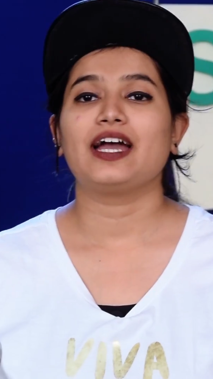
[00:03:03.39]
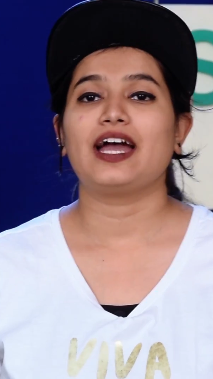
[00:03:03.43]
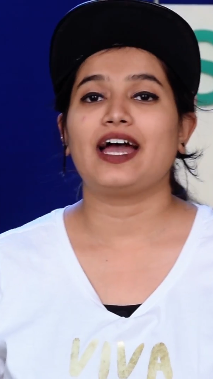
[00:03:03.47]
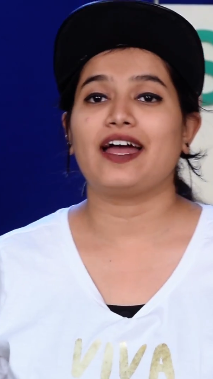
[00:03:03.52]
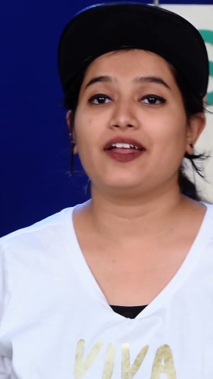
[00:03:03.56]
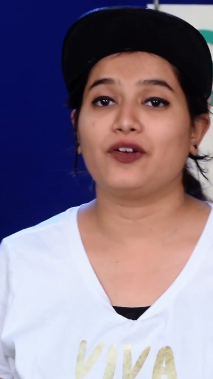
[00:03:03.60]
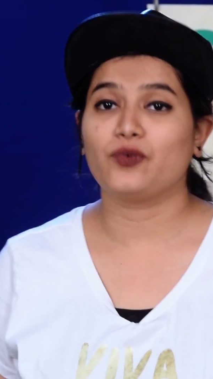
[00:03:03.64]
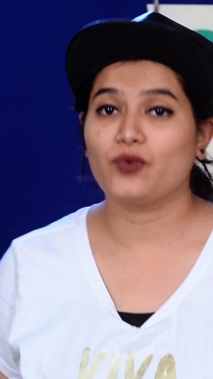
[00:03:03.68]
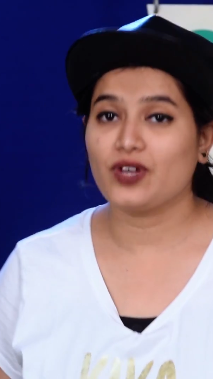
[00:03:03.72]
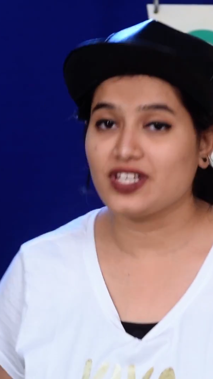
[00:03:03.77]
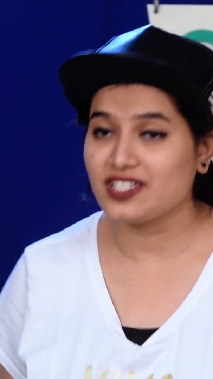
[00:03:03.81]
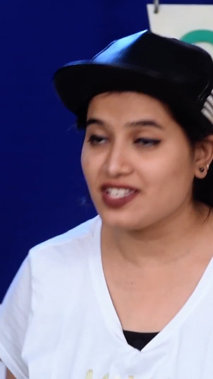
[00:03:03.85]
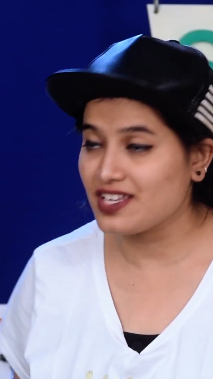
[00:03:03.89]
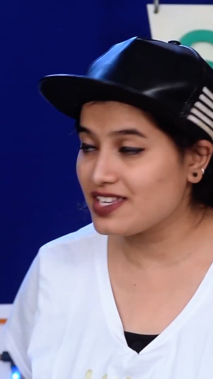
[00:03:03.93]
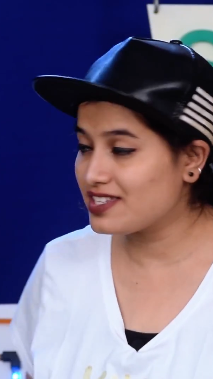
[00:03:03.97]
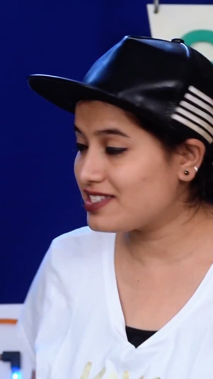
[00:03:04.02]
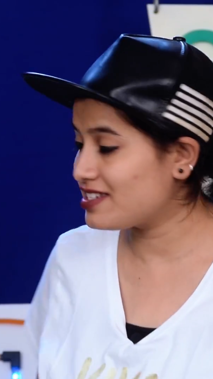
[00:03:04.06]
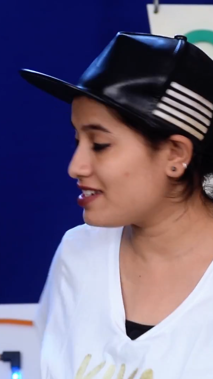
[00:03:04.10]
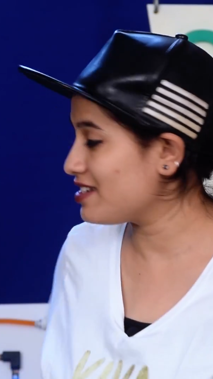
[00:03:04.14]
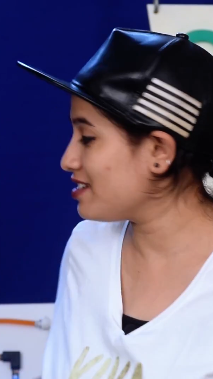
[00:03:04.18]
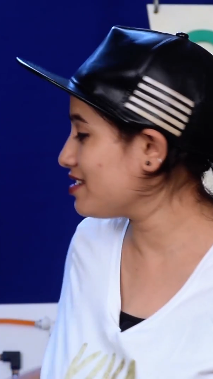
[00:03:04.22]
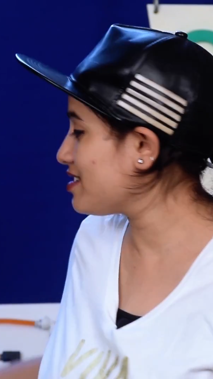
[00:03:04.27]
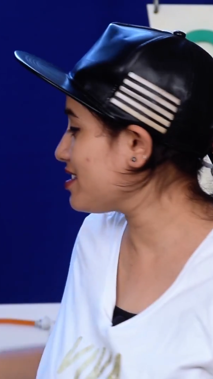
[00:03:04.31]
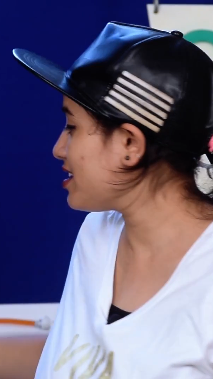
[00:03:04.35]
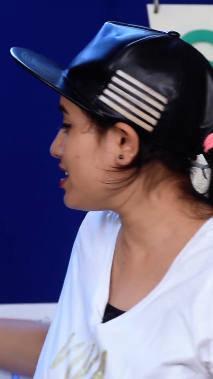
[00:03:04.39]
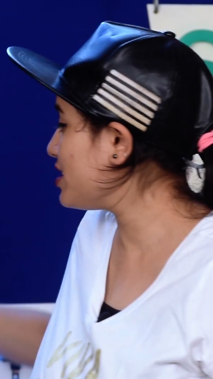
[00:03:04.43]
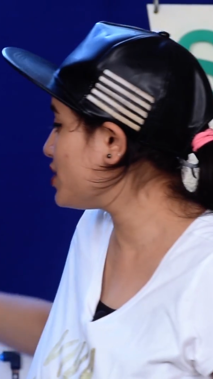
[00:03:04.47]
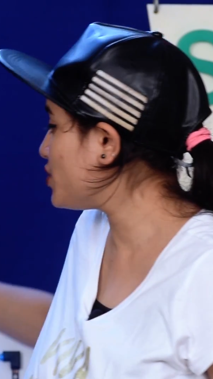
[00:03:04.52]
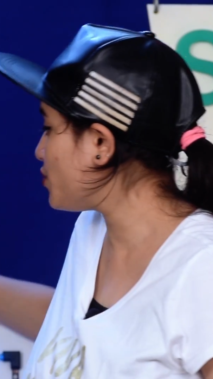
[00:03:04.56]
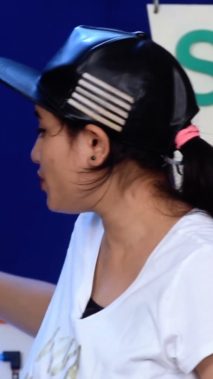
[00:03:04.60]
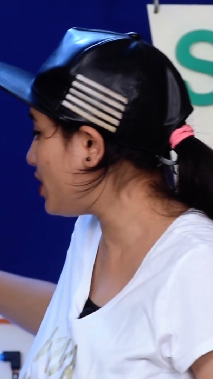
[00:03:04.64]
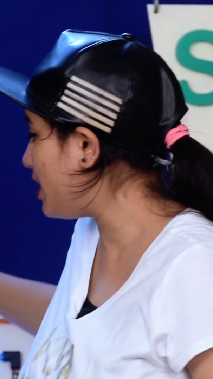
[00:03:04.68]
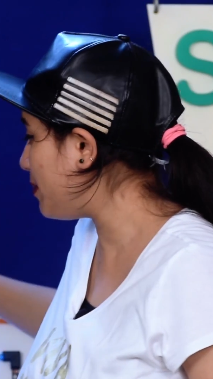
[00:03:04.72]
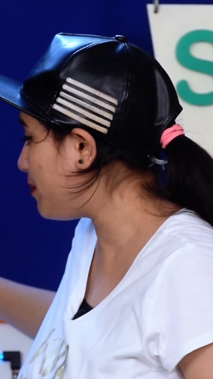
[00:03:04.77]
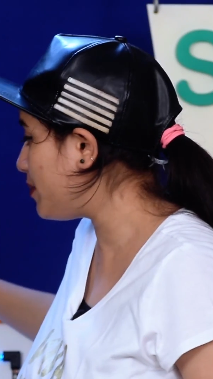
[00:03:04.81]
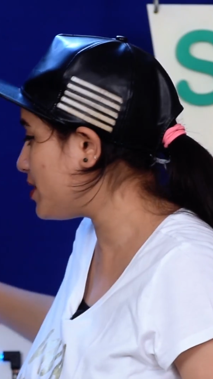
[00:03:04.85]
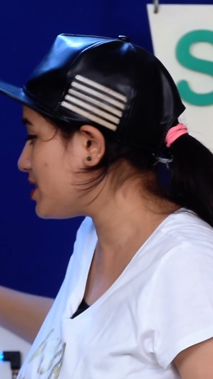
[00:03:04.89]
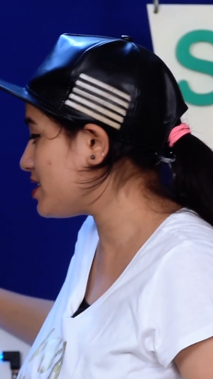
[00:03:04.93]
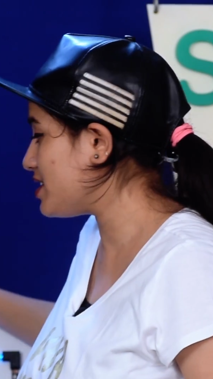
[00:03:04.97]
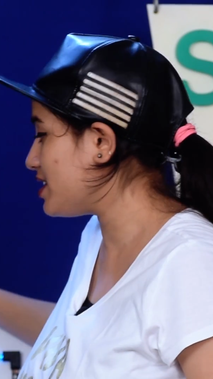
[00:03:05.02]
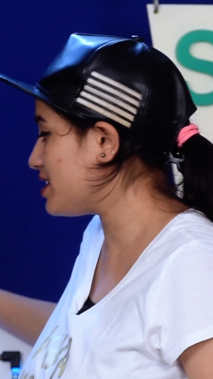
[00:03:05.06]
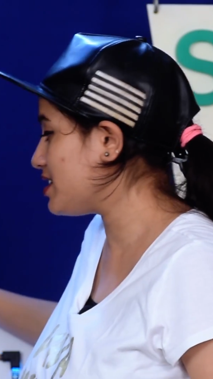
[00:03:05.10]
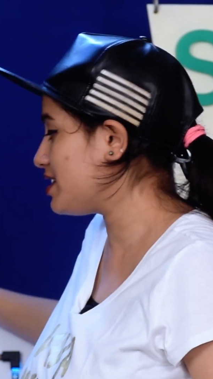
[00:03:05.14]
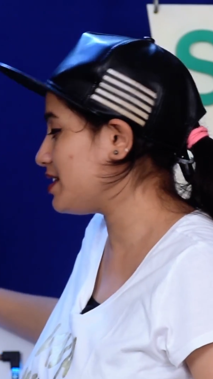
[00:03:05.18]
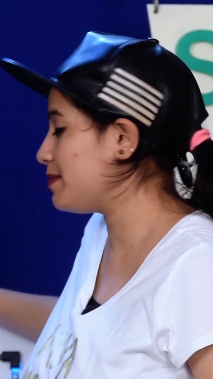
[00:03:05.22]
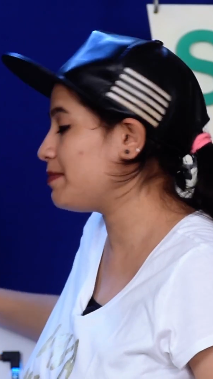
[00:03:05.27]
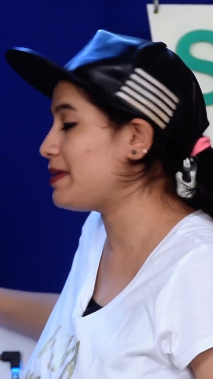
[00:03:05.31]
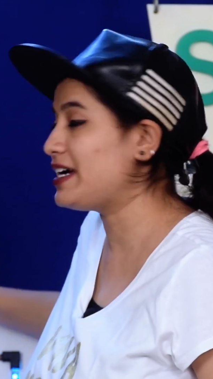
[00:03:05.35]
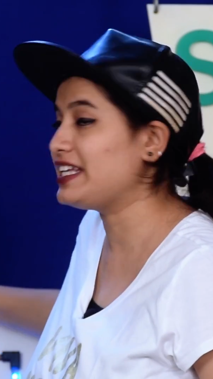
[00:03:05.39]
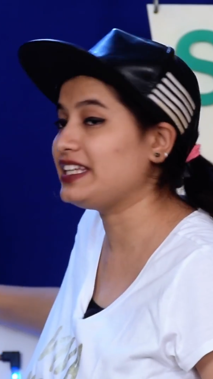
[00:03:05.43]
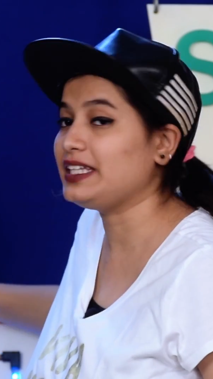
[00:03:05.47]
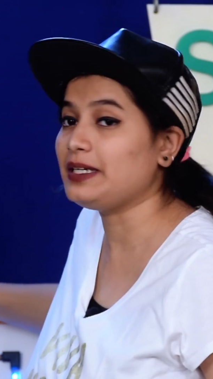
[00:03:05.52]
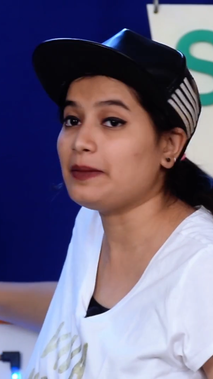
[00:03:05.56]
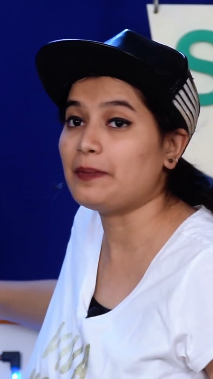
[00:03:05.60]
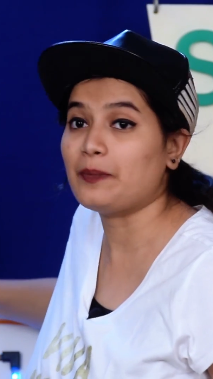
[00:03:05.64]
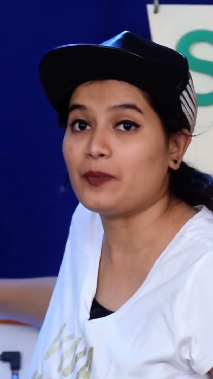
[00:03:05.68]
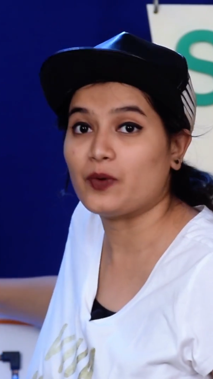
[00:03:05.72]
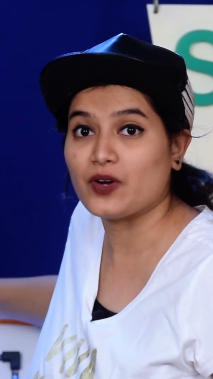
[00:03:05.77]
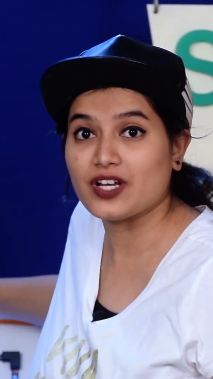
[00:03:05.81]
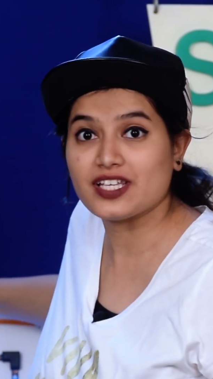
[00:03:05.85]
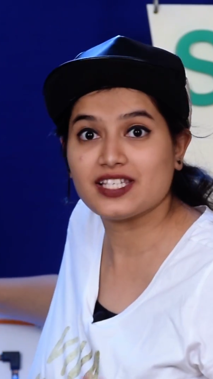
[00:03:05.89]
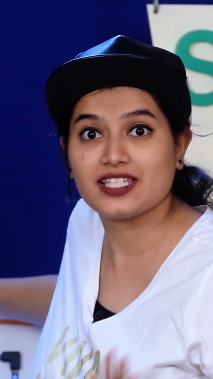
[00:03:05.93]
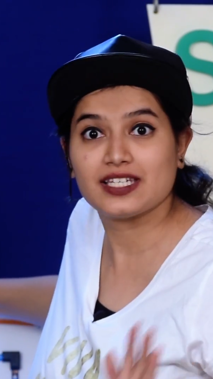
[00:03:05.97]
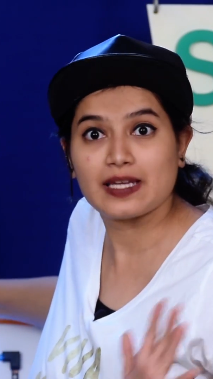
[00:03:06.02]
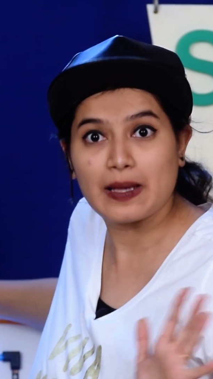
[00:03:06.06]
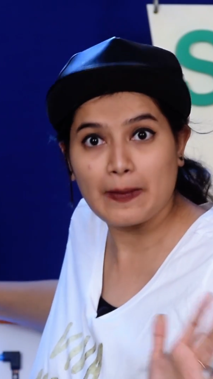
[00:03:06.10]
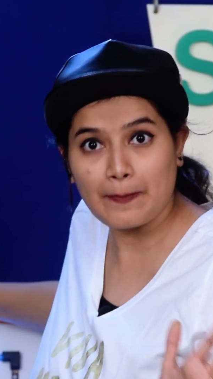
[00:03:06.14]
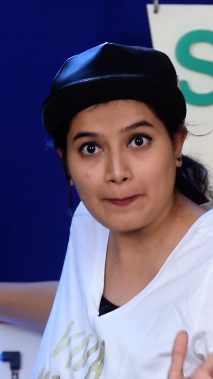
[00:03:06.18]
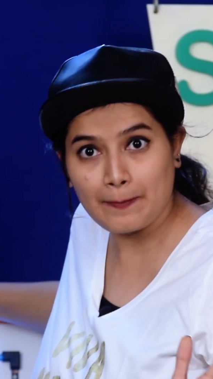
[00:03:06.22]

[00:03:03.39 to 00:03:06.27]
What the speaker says: and resistance is represented by the pressed